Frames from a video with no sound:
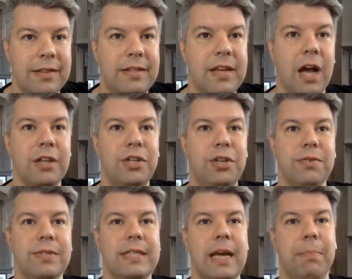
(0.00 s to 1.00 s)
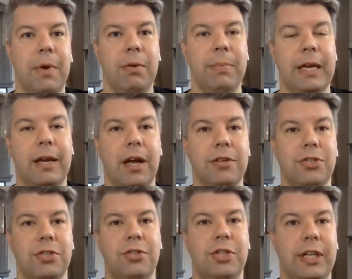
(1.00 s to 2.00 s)
Don Q step. Oh my
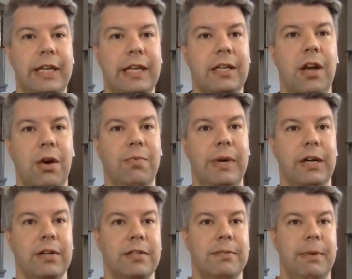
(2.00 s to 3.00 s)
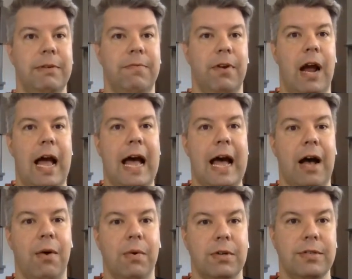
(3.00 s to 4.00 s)
gosh. Gillian rehearsed me for
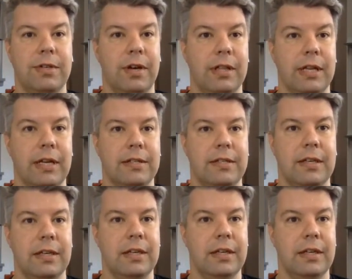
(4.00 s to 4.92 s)
hours on this